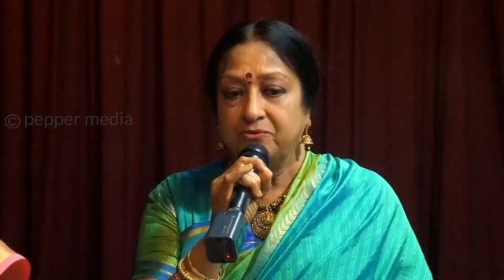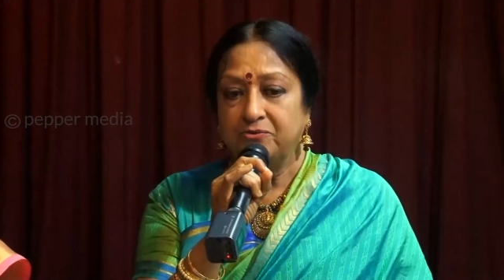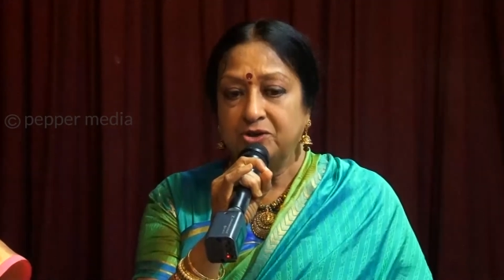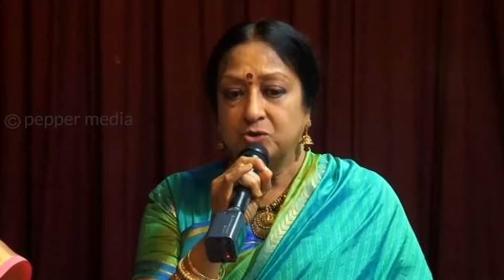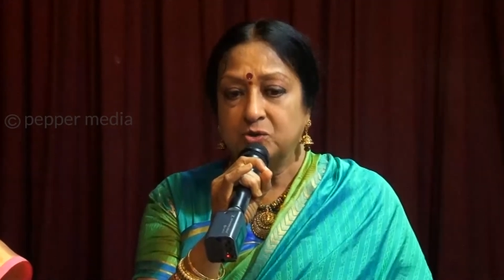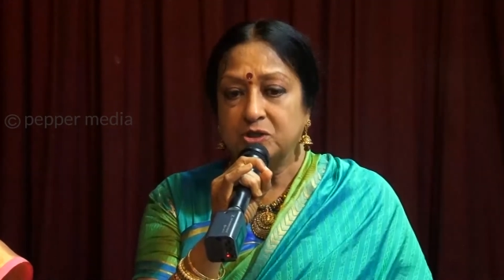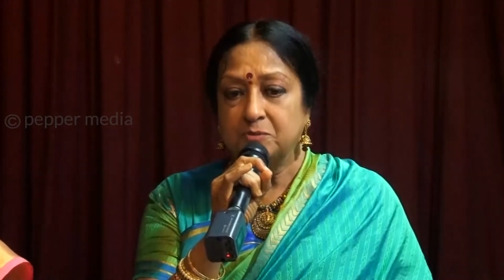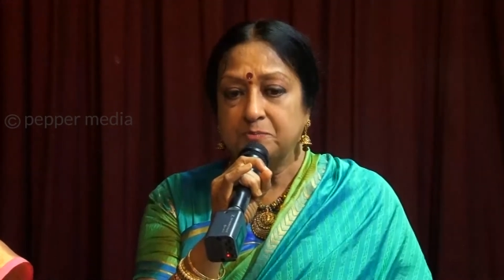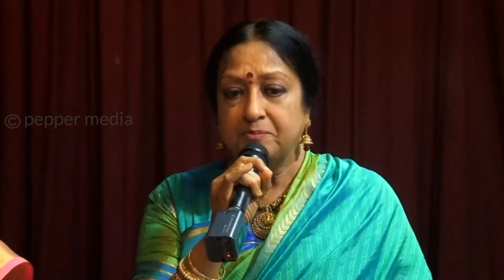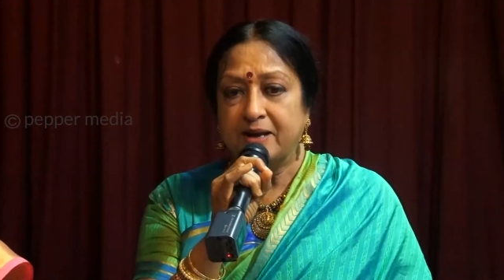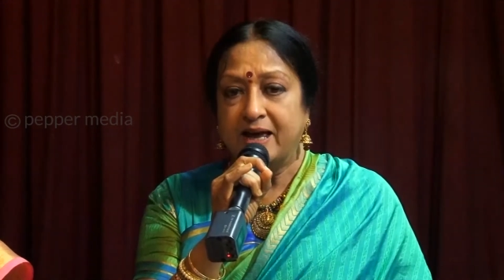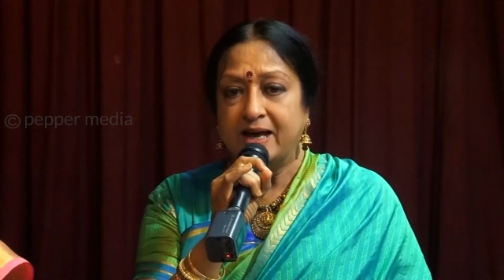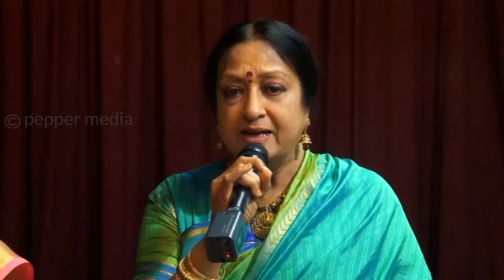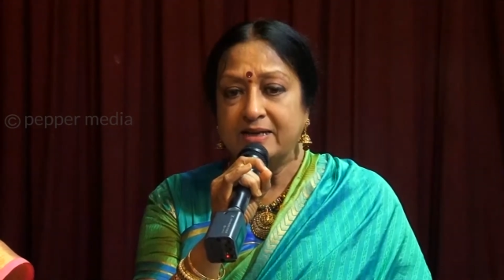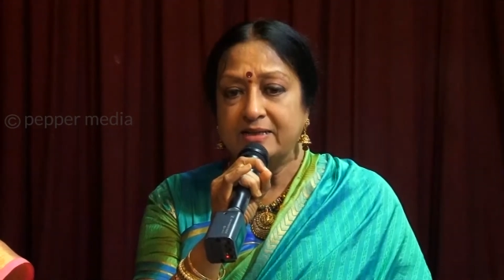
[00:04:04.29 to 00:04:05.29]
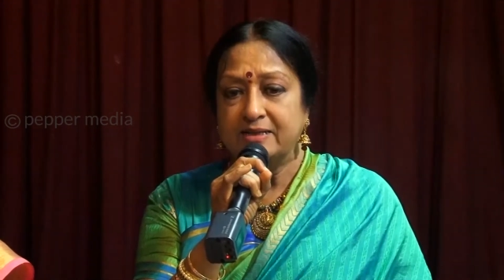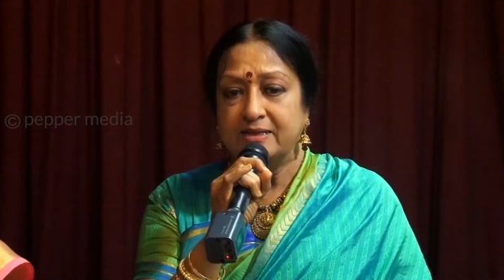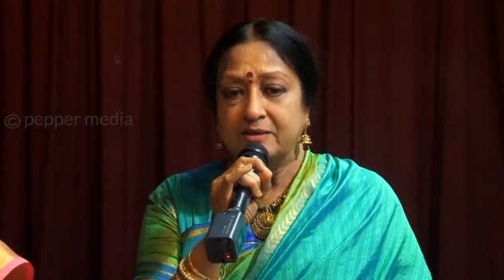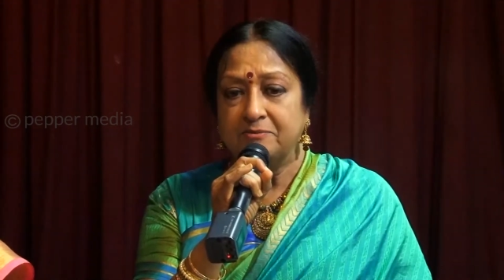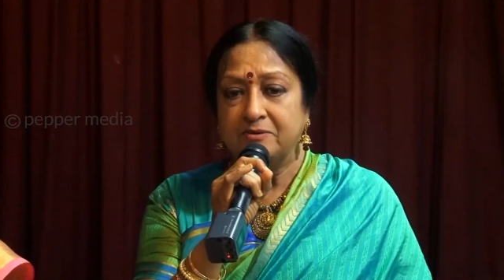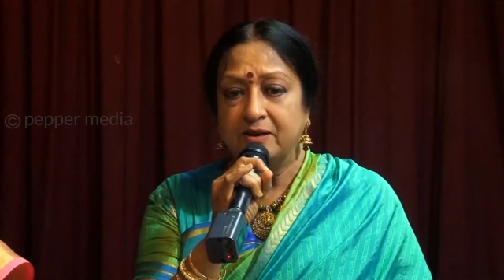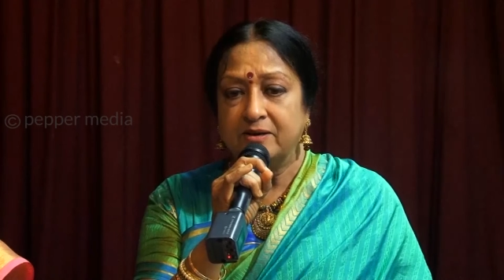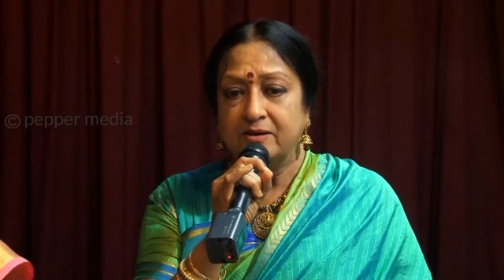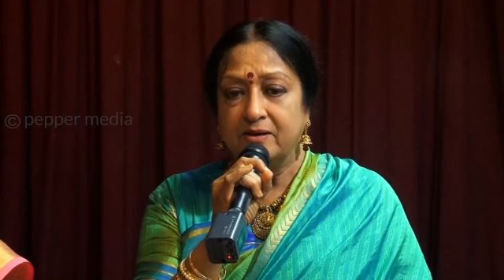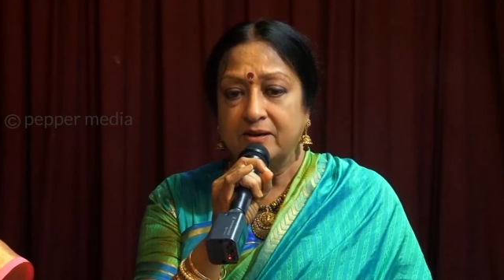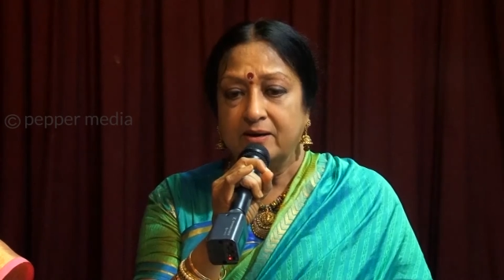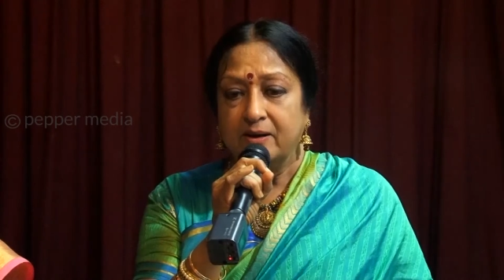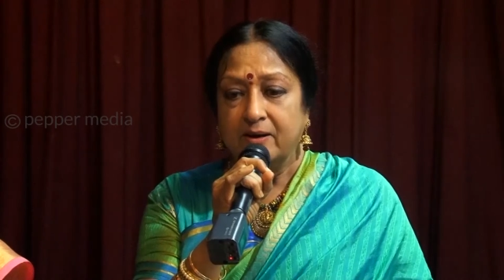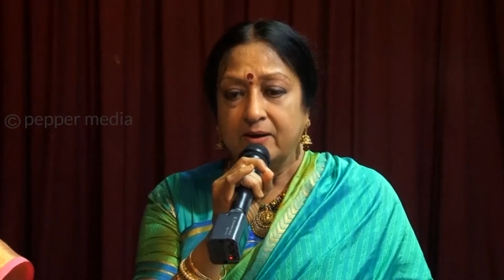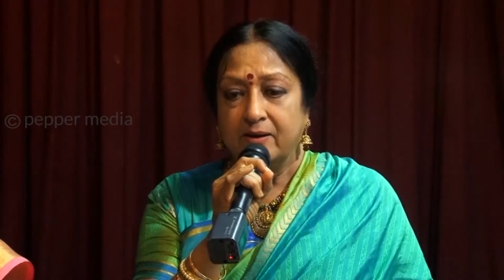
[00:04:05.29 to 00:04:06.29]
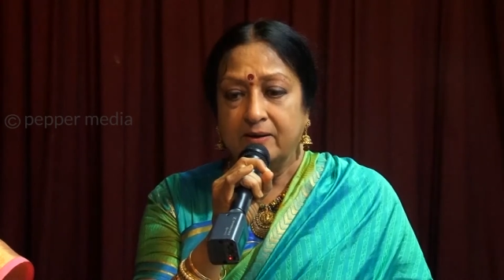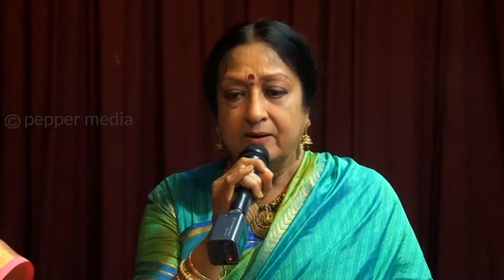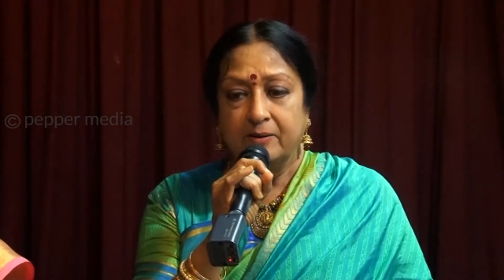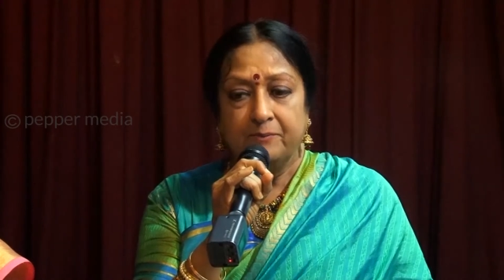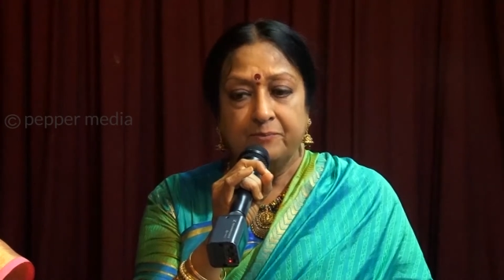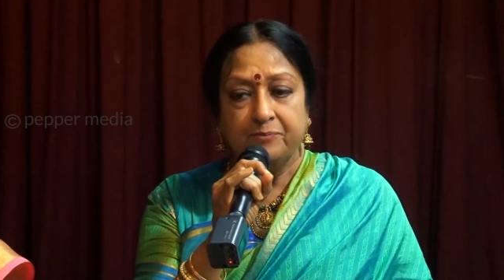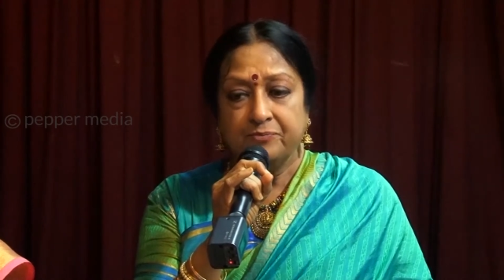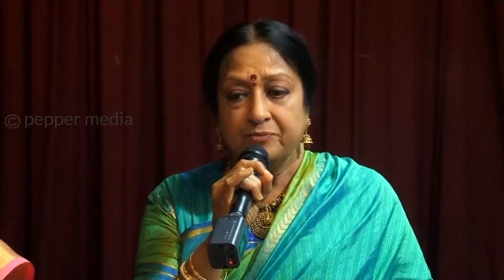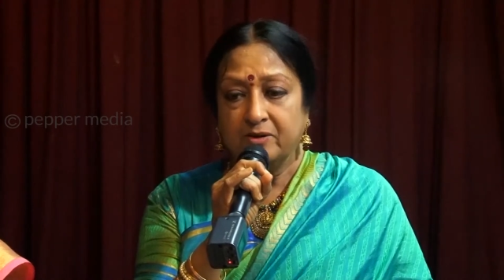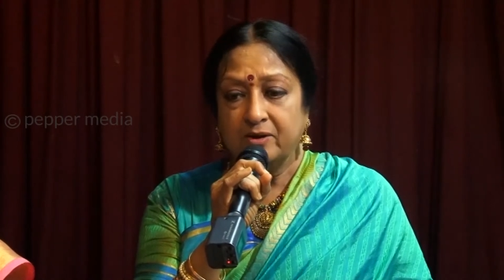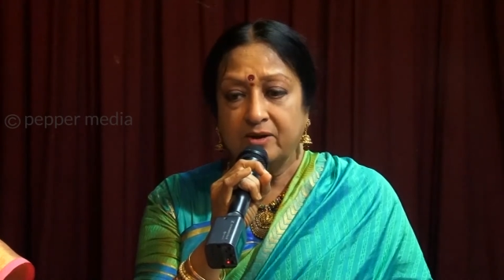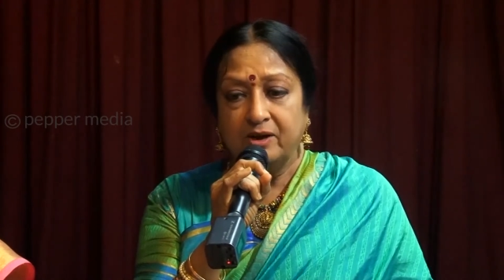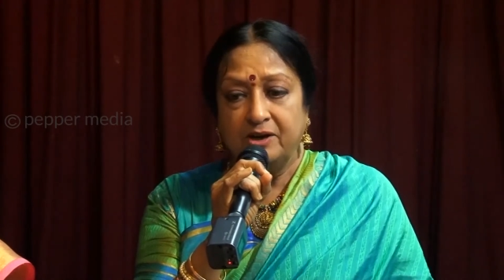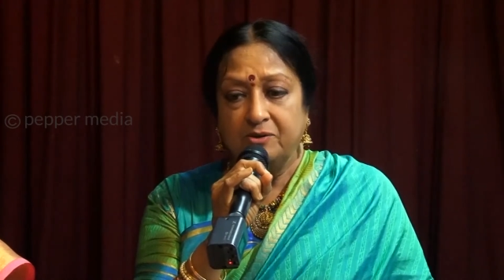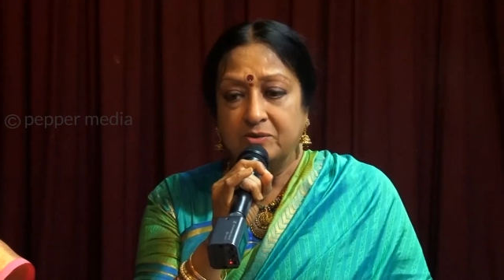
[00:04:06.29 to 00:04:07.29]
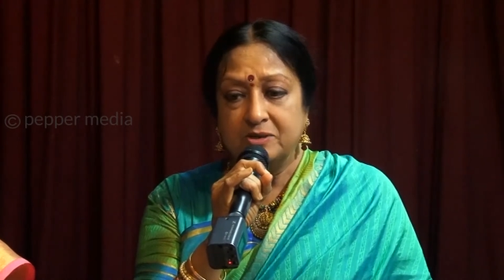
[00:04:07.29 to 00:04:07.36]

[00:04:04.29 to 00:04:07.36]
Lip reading: which was planned and it